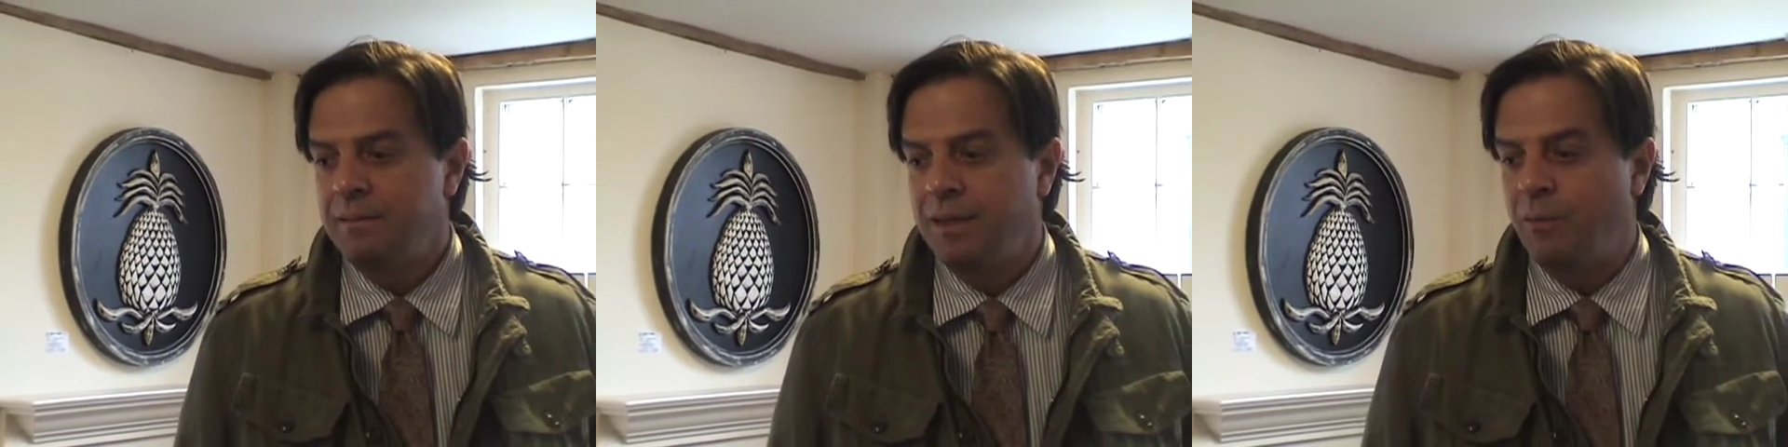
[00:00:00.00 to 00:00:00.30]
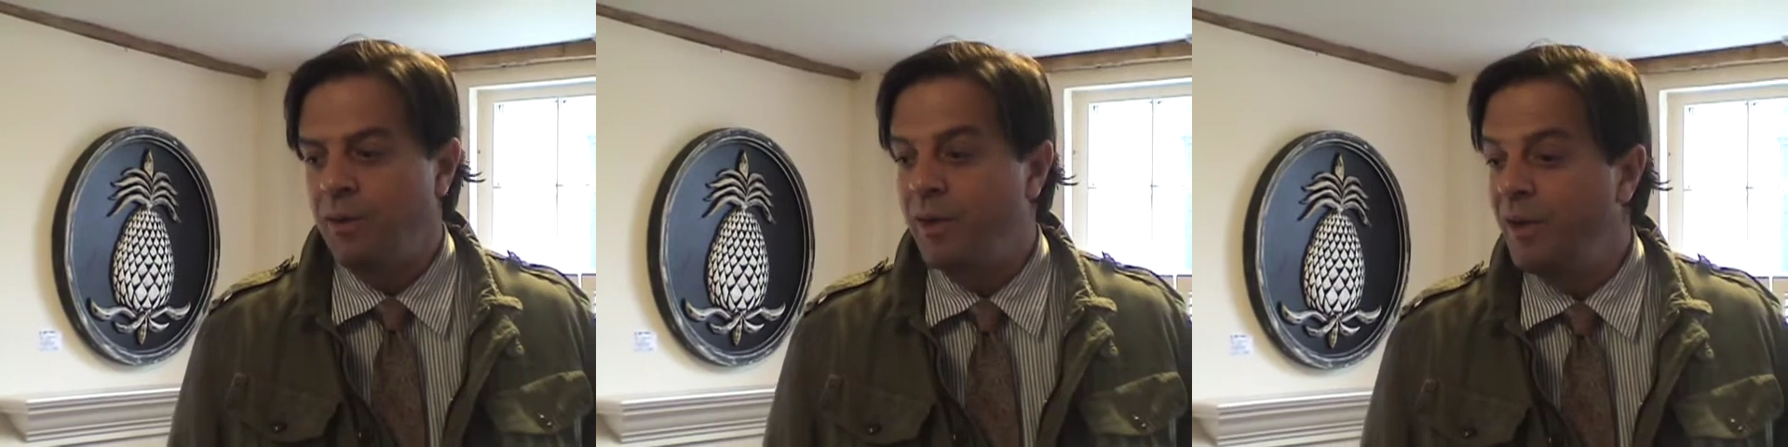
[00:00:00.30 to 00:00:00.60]
That
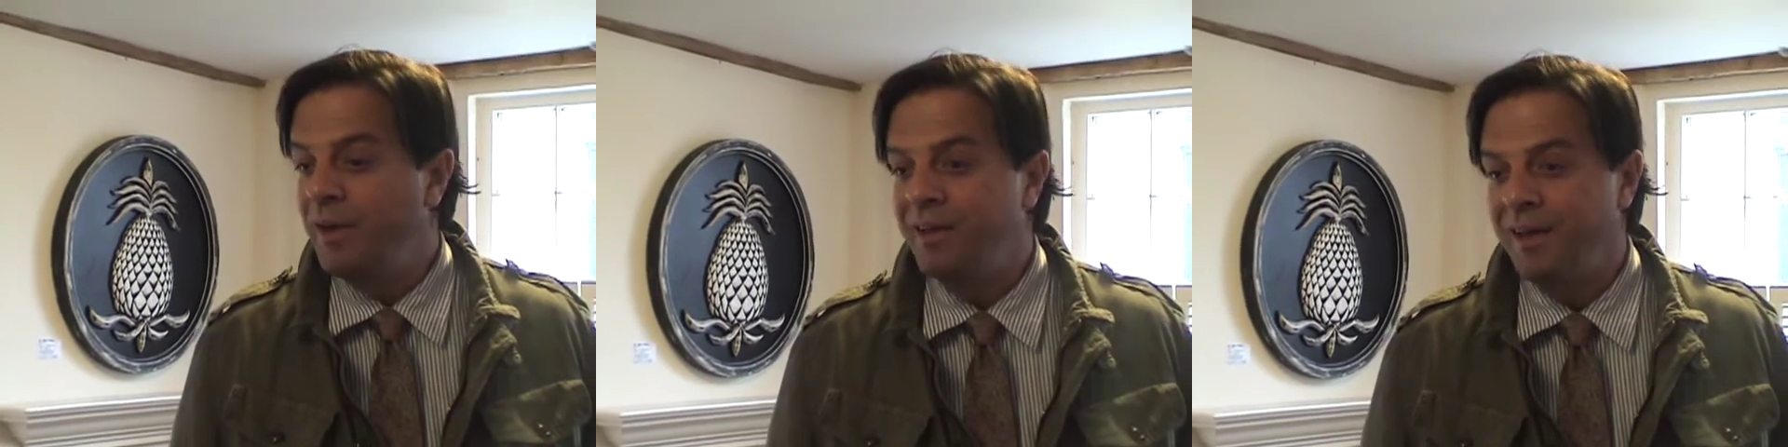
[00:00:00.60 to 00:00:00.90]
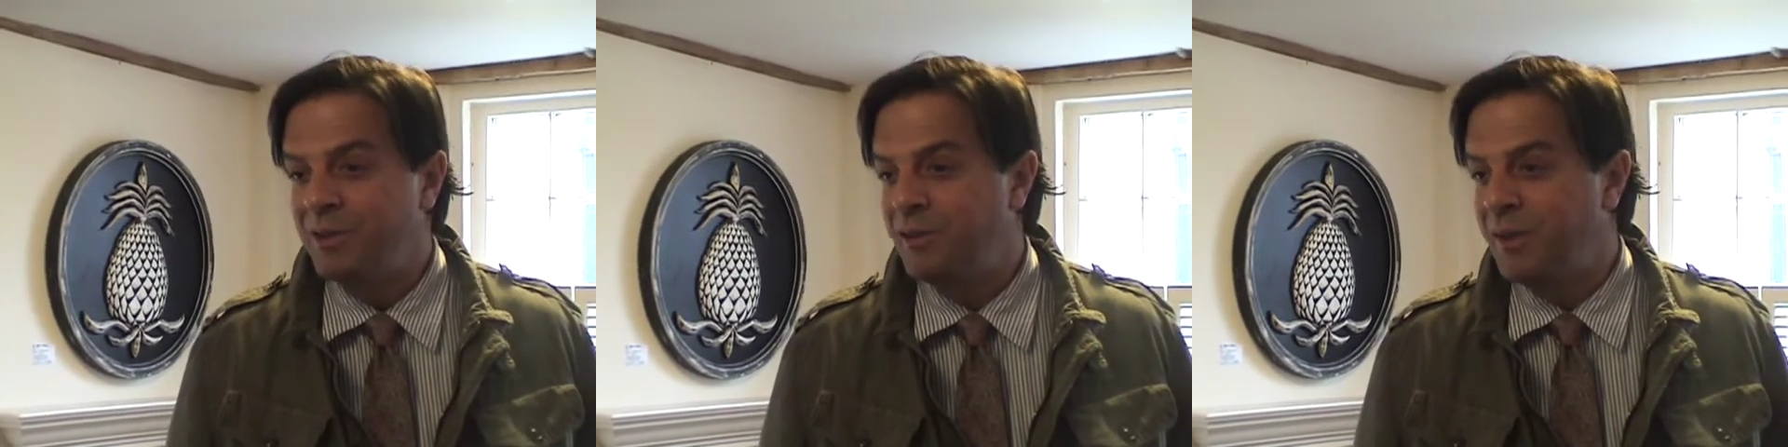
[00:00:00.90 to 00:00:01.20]
we're good,
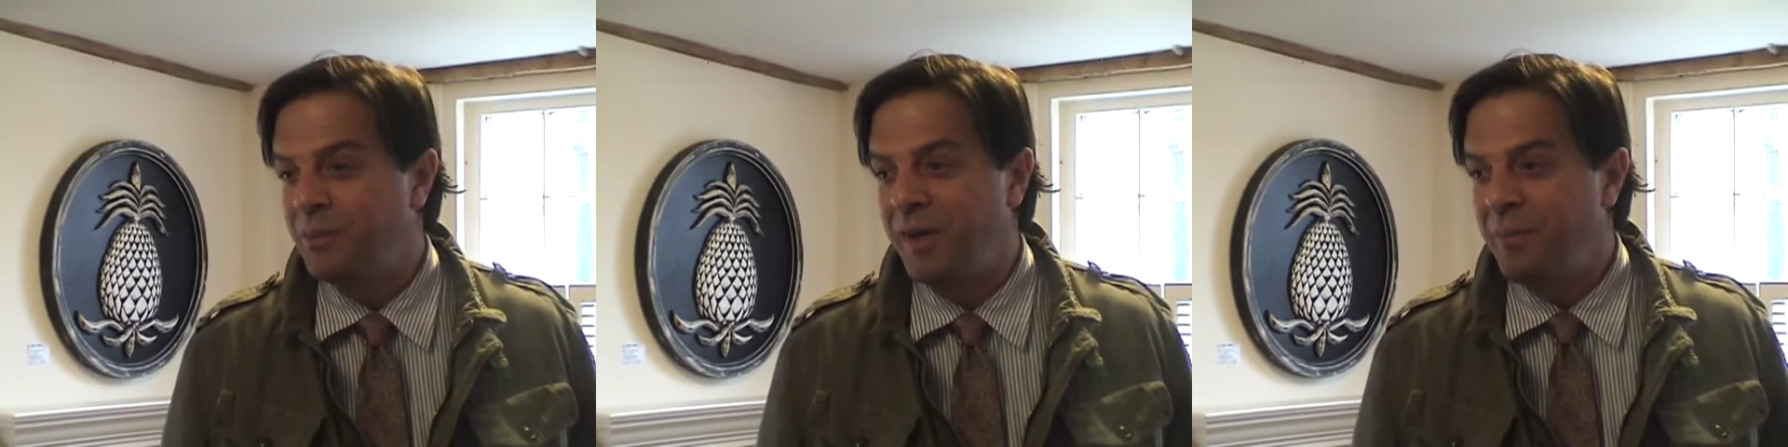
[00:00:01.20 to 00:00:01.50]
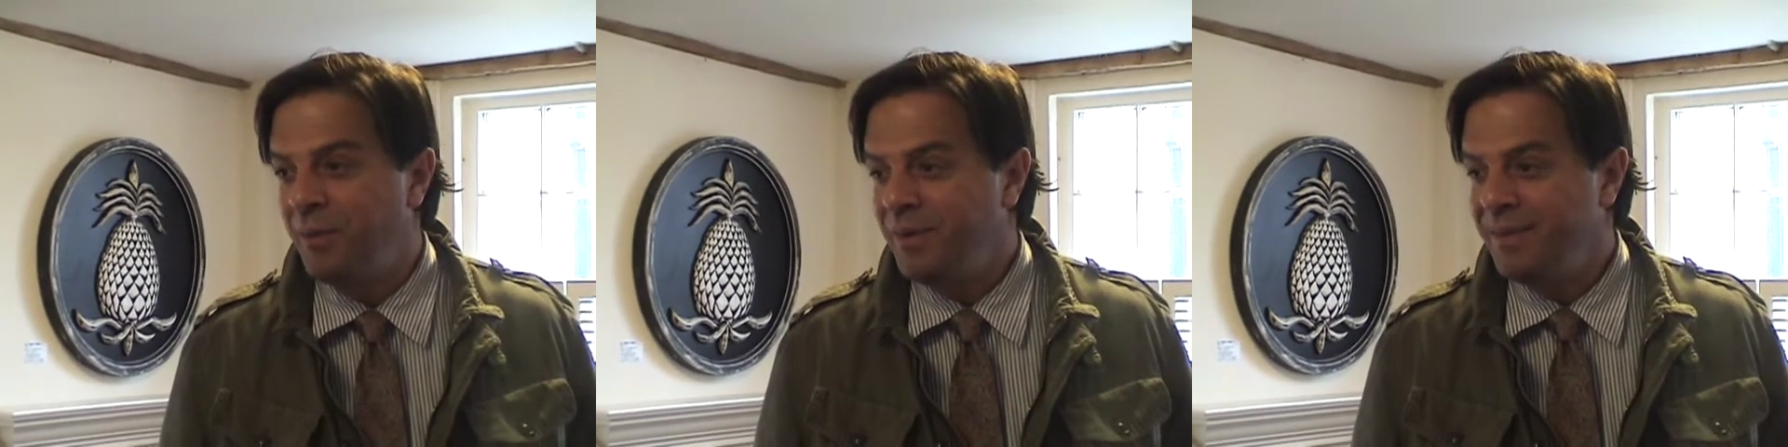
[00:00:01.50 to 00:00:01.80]
industrious
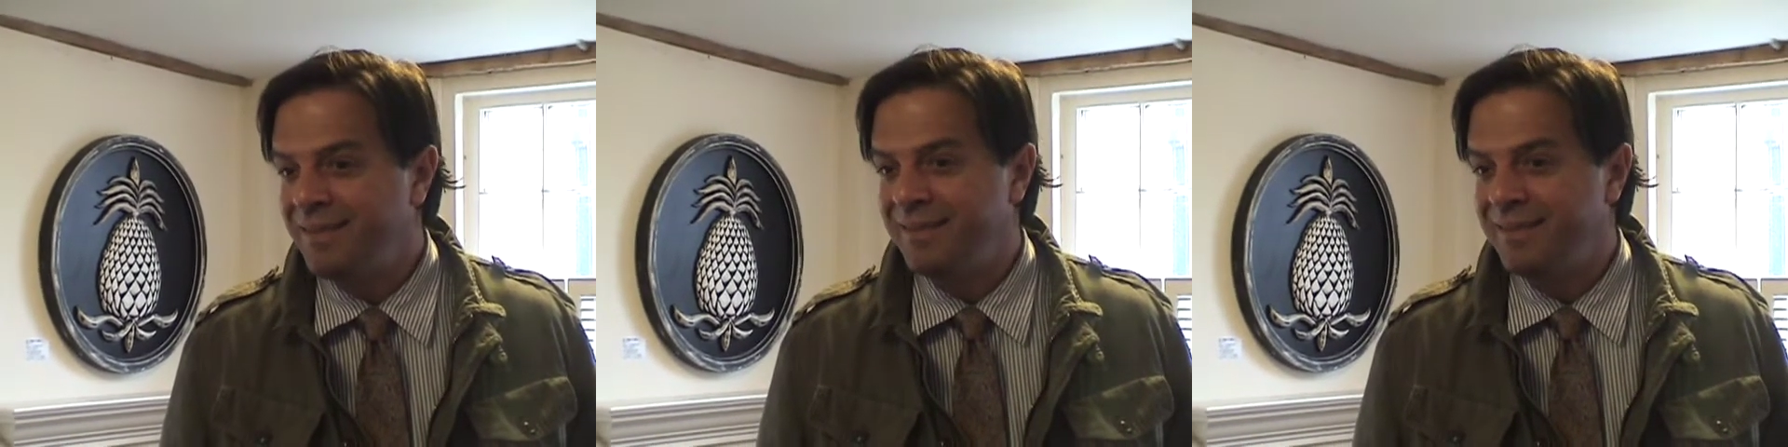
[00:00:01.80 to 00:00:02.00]
people,